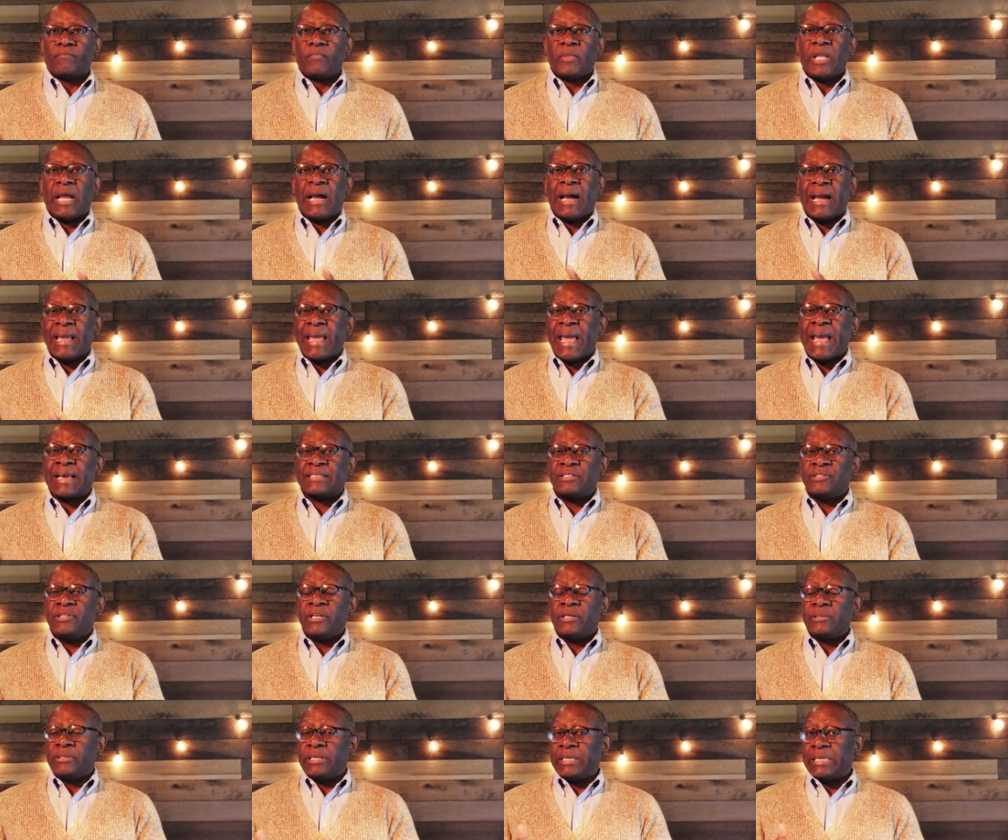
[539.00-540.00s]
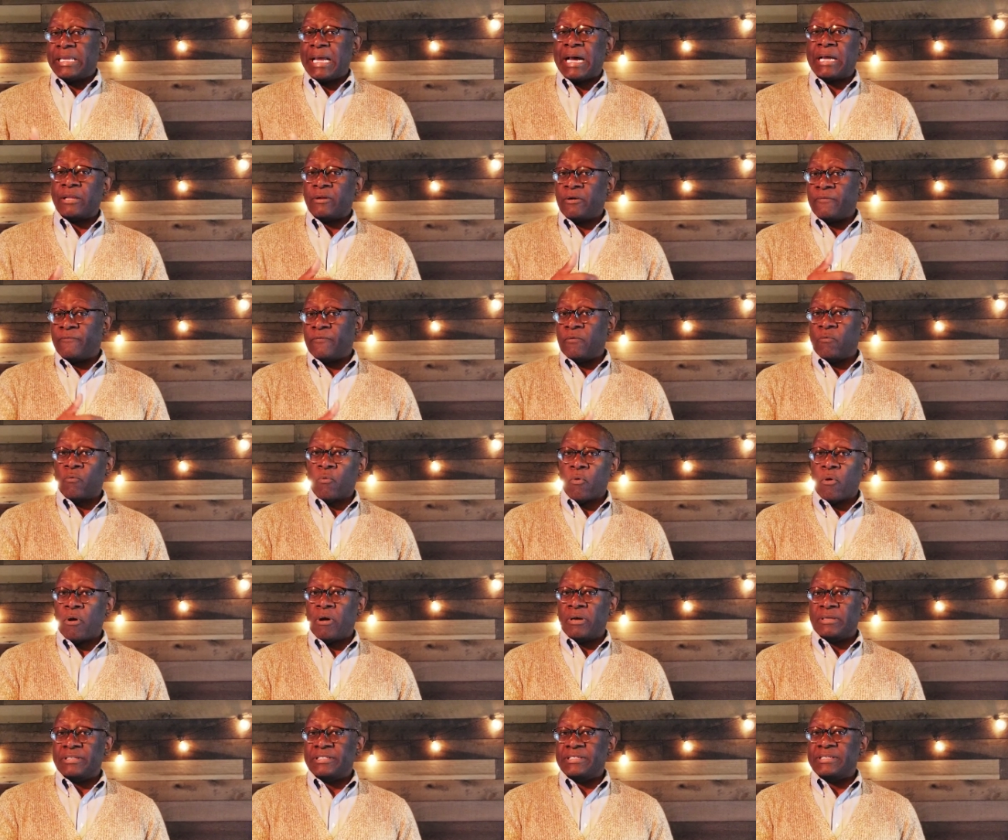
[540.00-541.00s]
I accidentally got off a
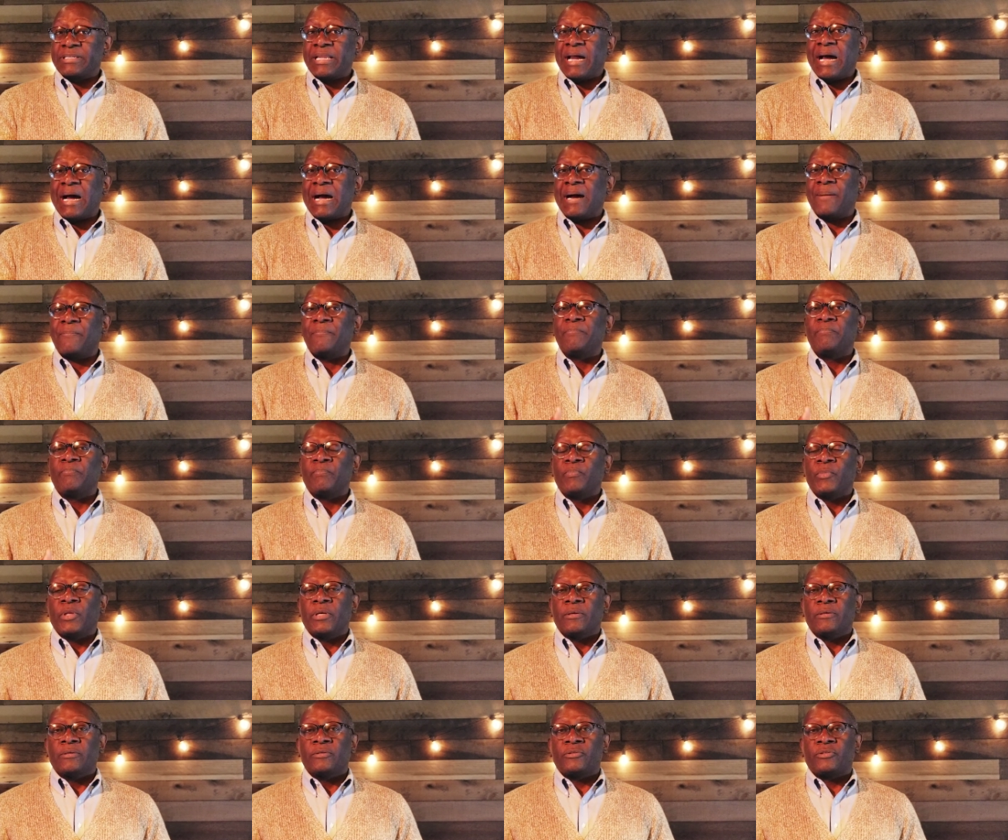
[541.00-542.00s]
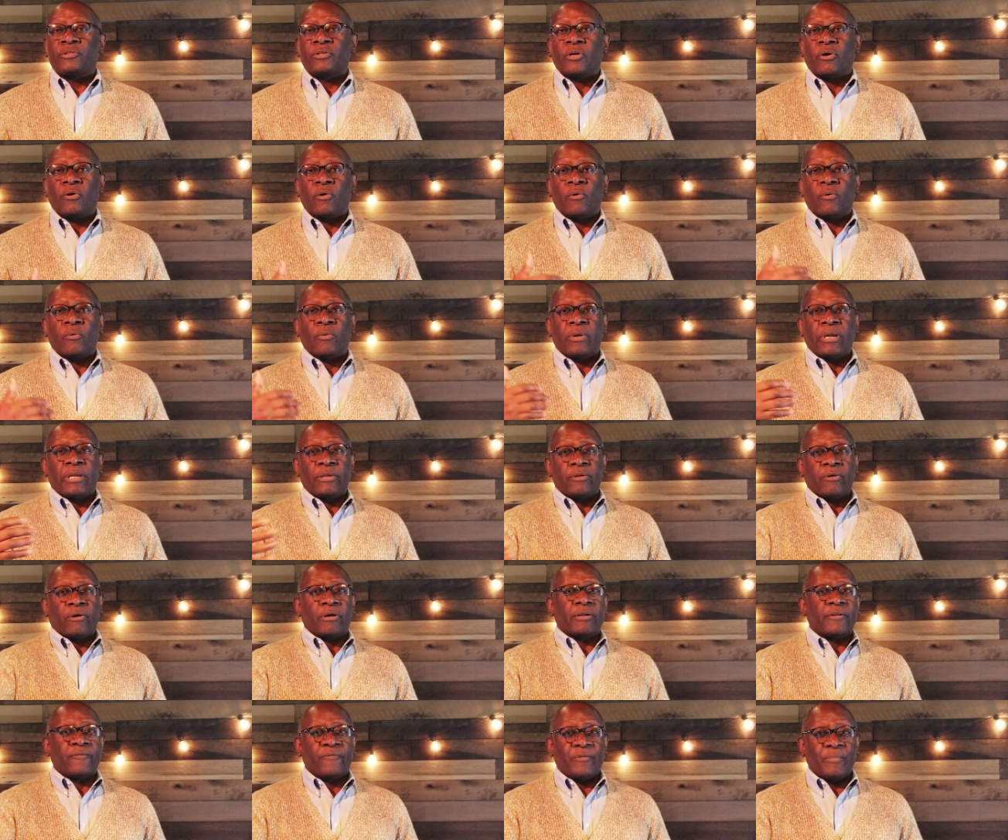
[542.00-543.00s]
wrong stop. So, in
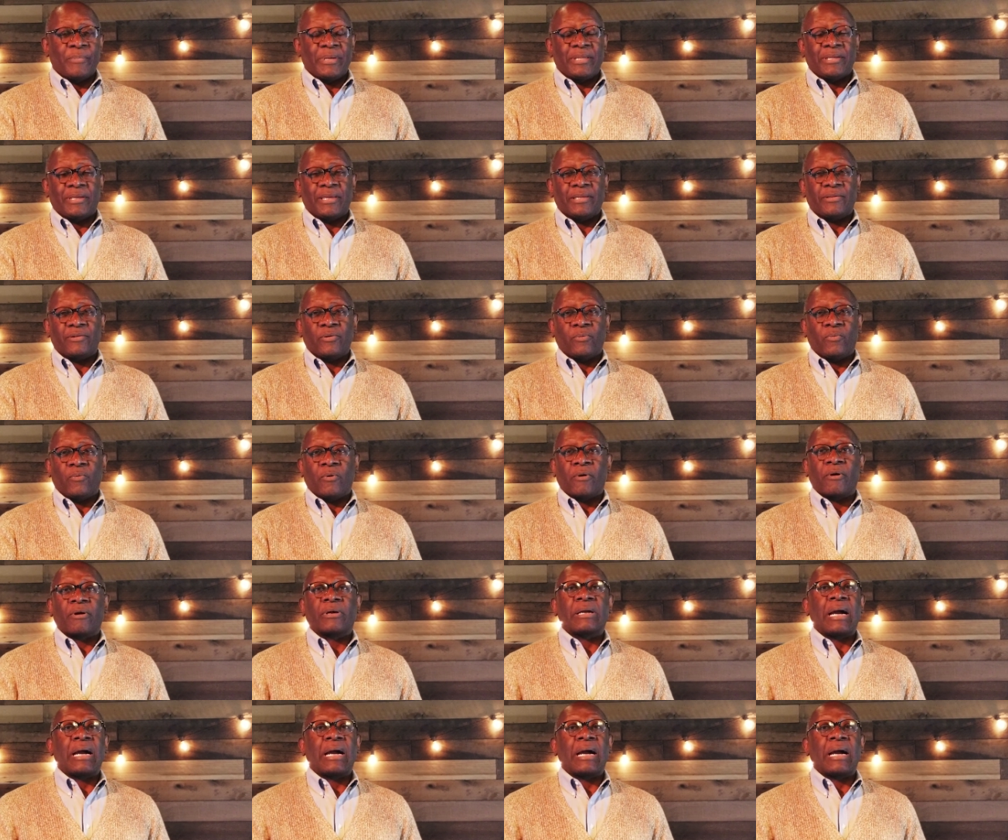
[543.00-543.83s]
order for me to get to work,